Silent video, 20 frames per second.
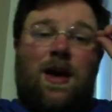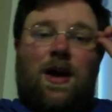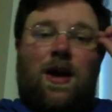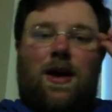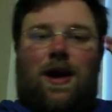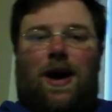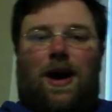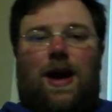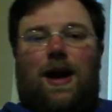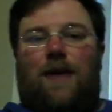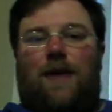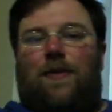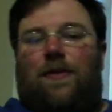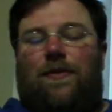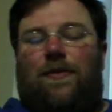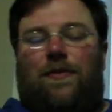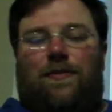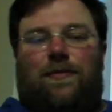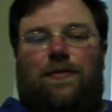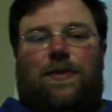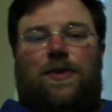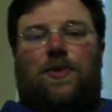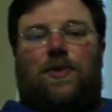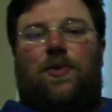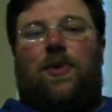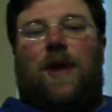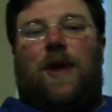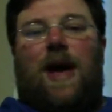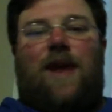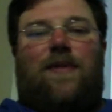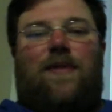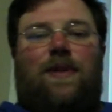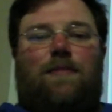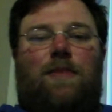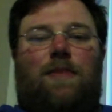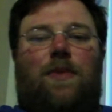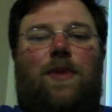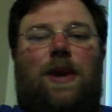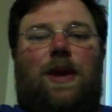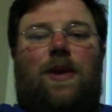It's cool to have it.
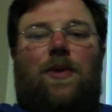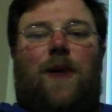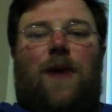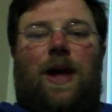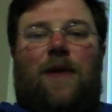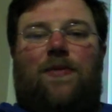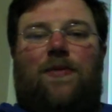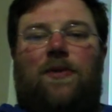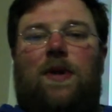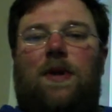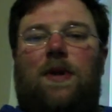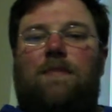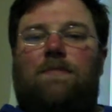Been waiting a while for it.